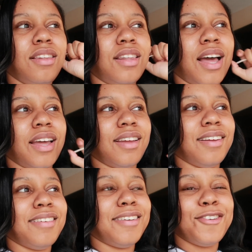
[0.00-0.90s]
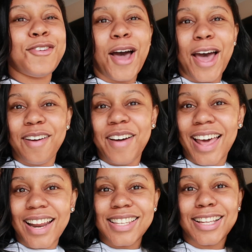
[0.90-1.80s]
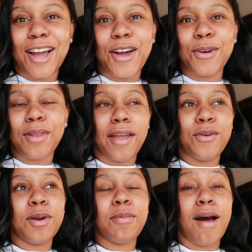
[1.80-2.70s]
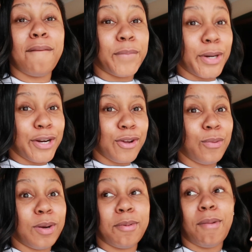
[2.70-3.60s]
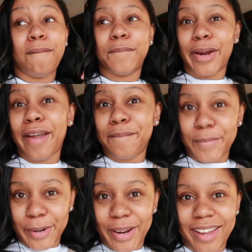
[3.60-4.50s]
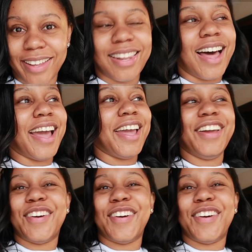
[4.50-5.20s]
like, you know how, how that I go? Like, you want to be my friend or you want to be my friend friend? Like,